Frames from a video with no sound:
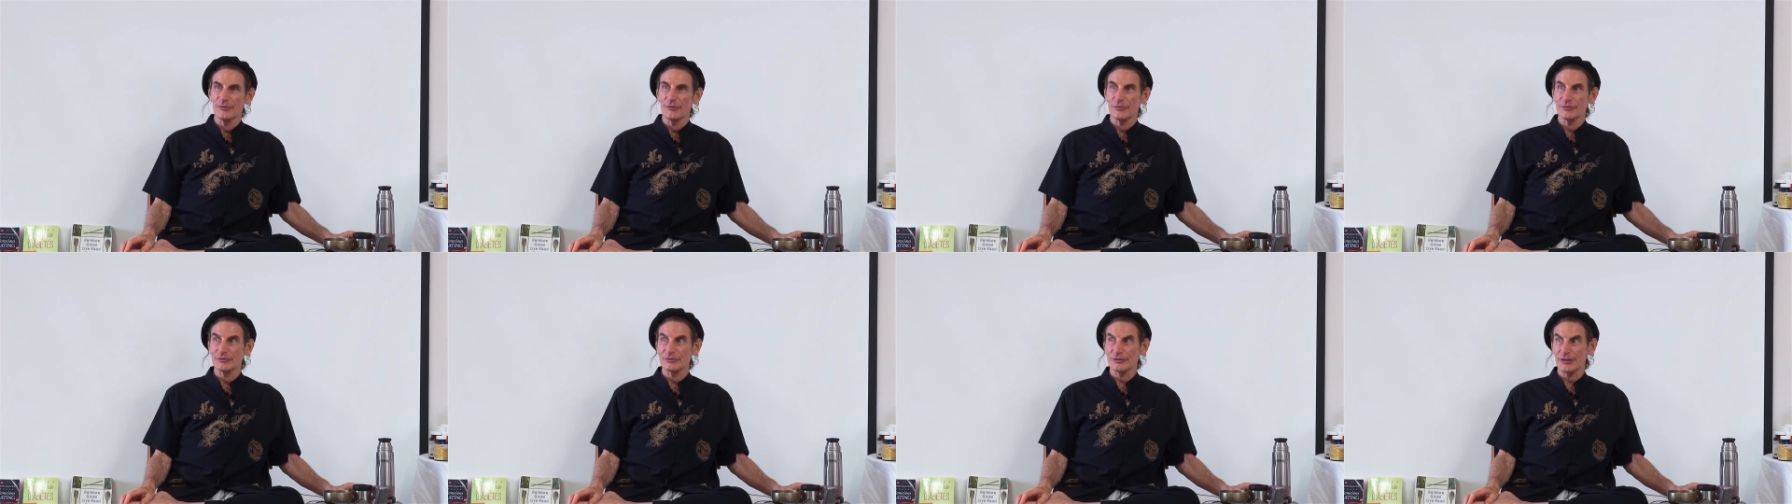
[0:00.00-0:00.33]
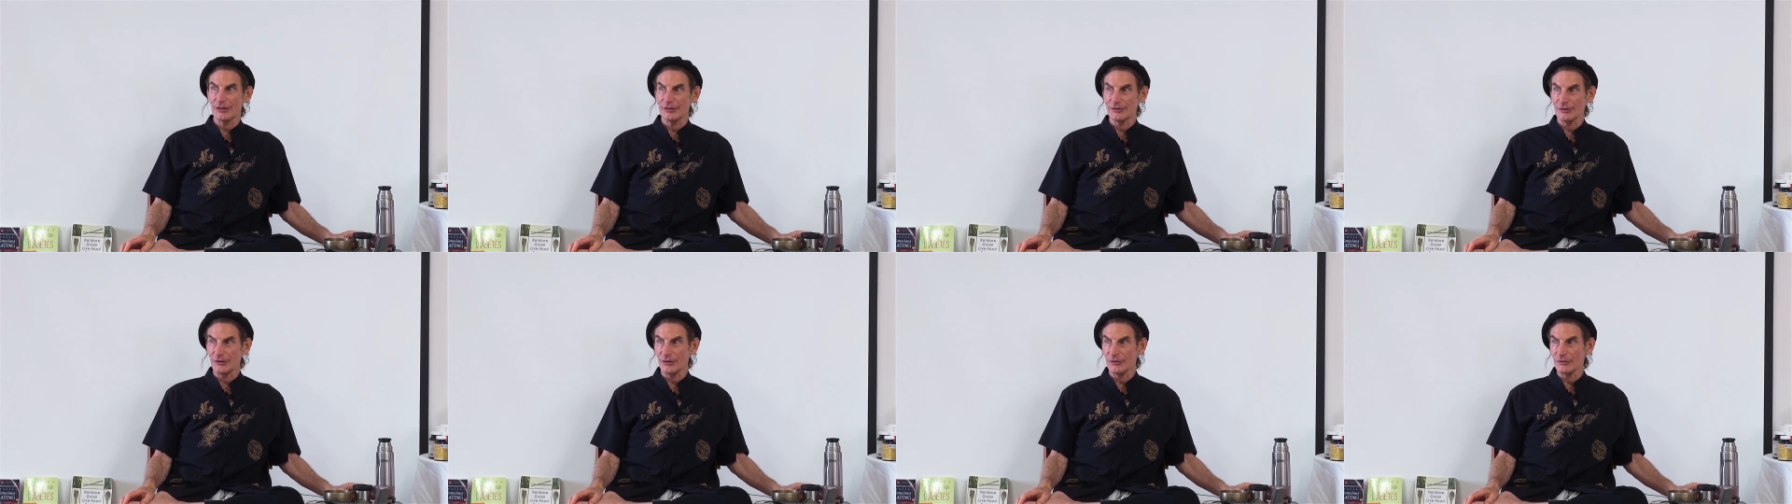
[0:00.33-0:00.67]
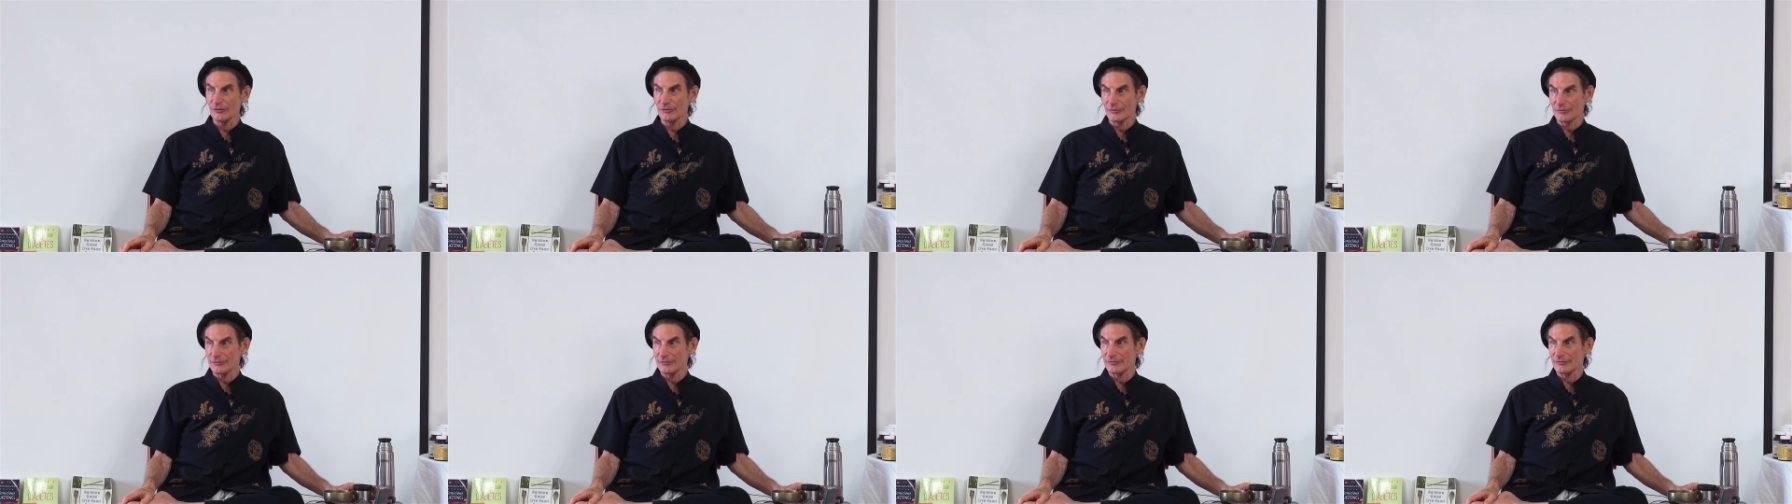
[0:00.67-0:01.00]
which I
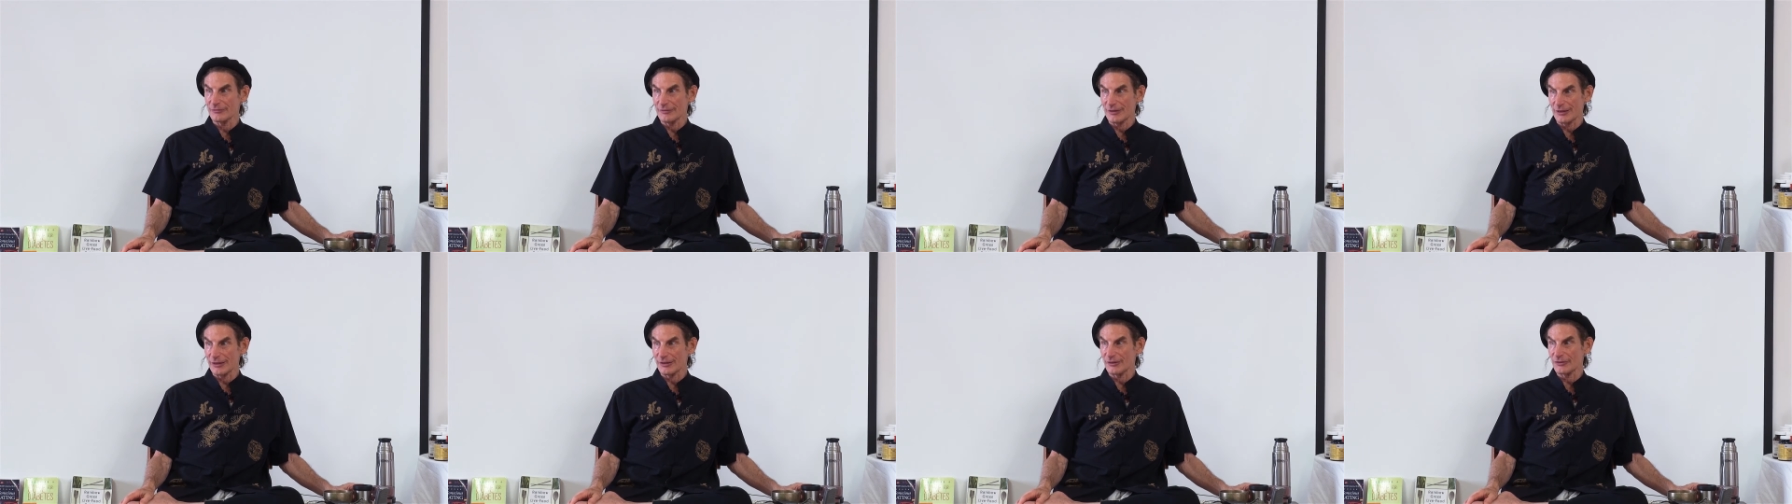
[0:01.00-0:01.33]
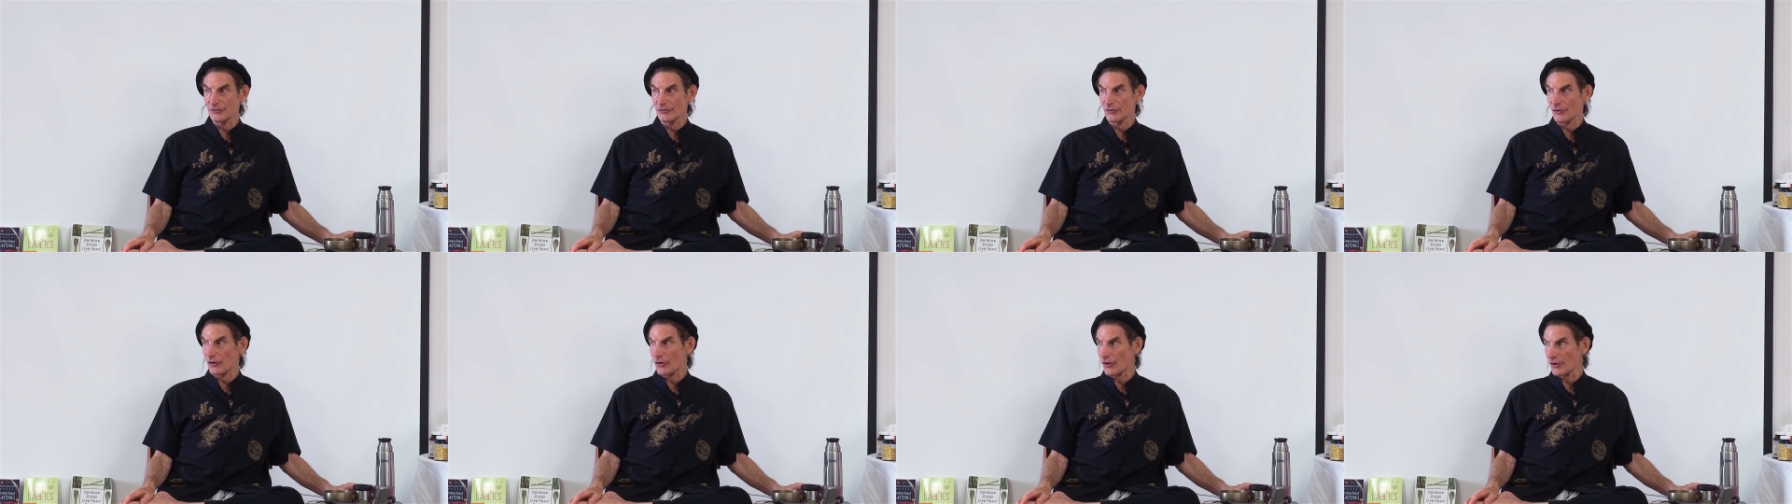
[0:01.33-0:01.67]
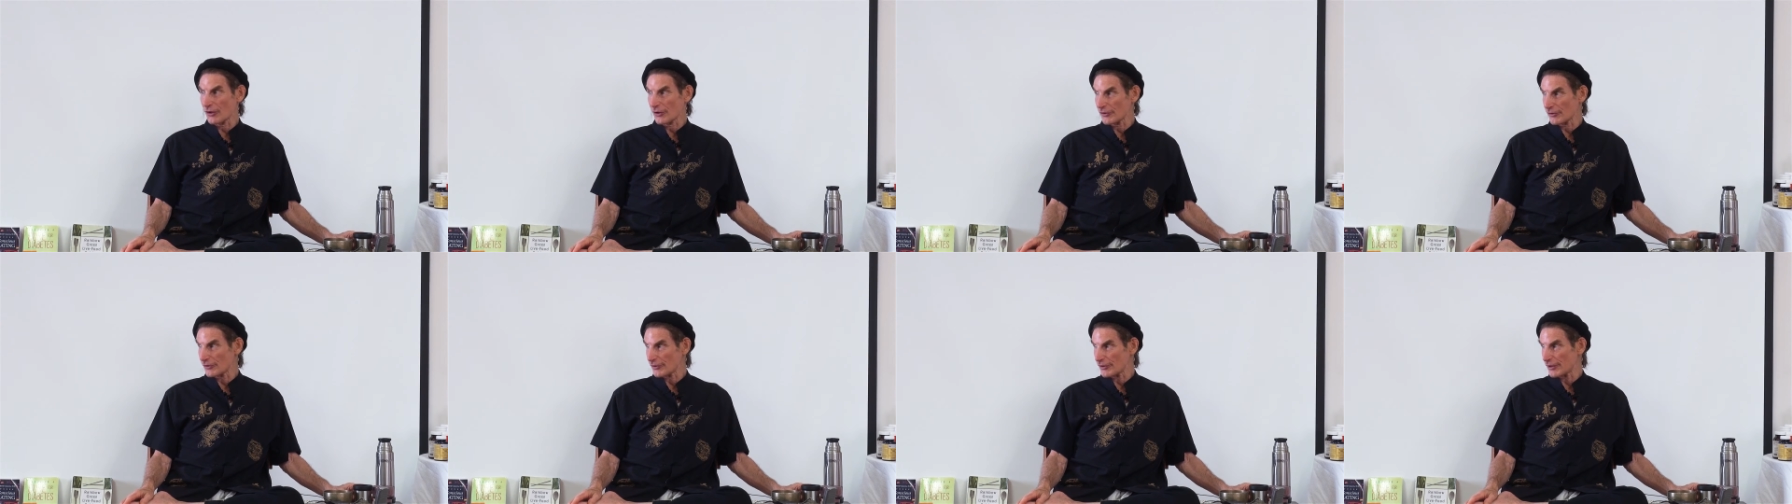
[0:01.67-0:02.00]
don't think is
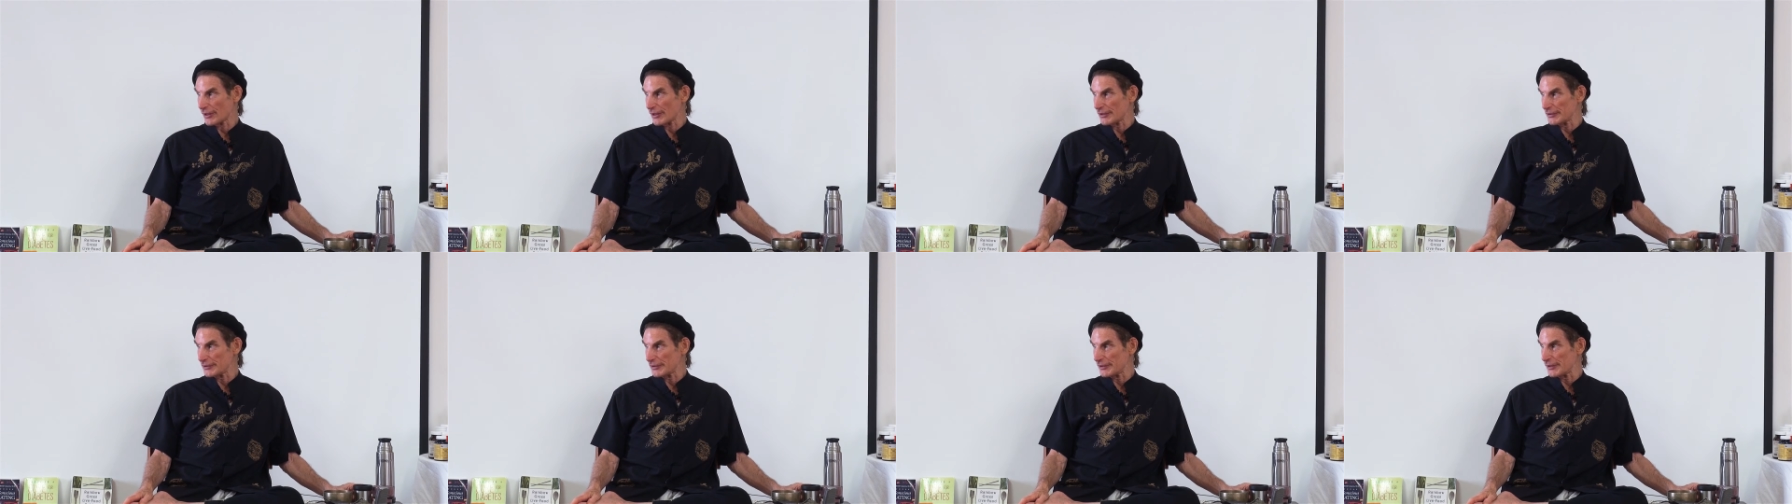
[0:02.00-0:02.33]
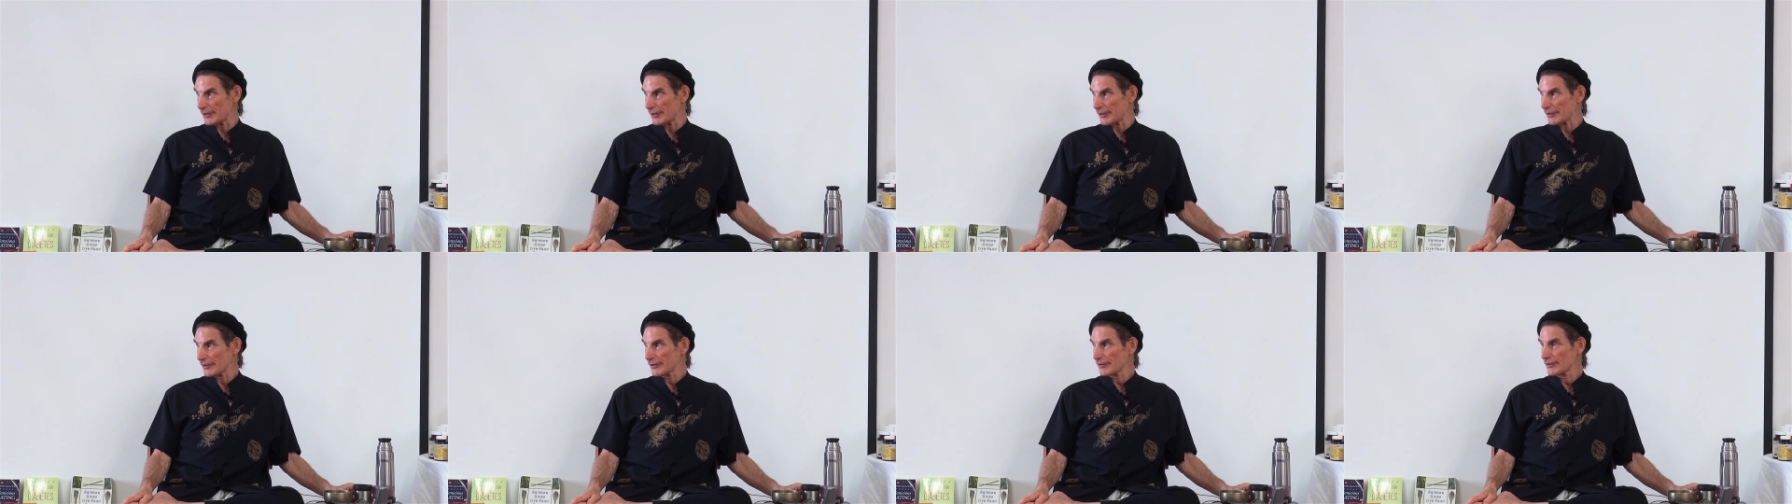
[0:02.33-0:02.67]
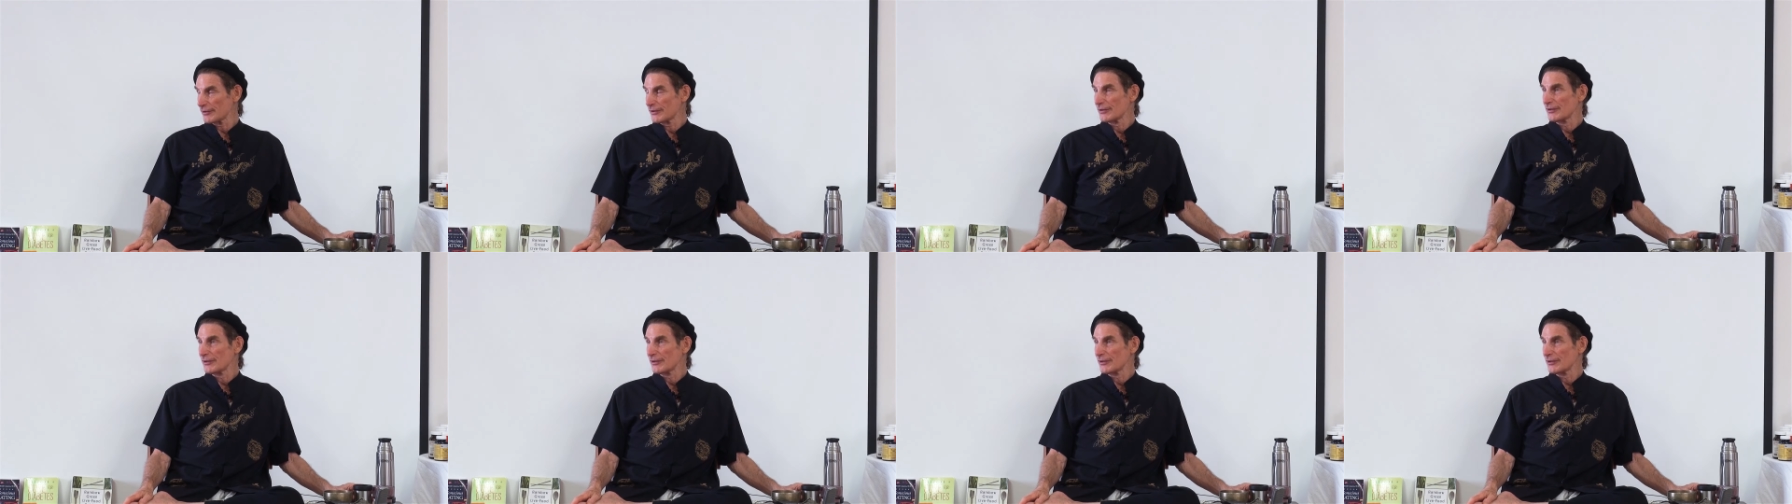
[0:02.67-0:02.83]
all a good idea,